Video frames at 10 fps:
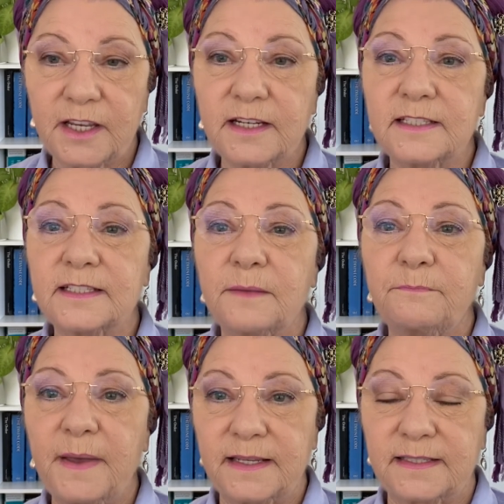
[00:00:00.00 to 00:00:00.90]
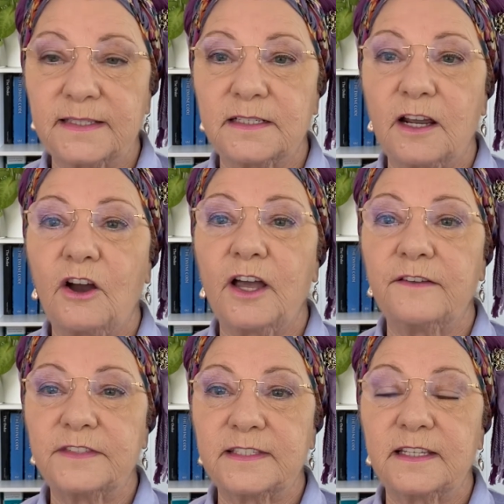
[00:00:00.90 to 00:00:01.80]
It is the best I
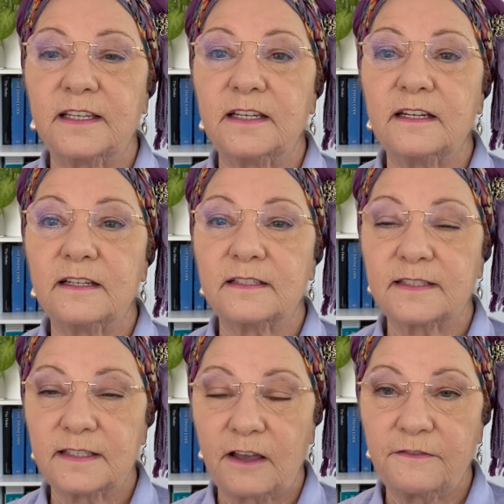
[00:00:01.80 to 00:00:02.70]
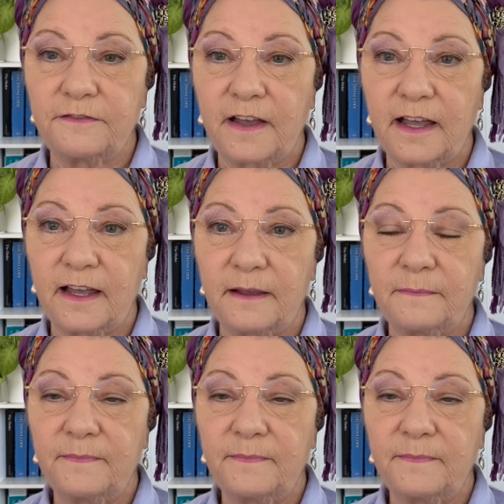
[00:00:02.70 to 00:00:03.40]
have seen so far.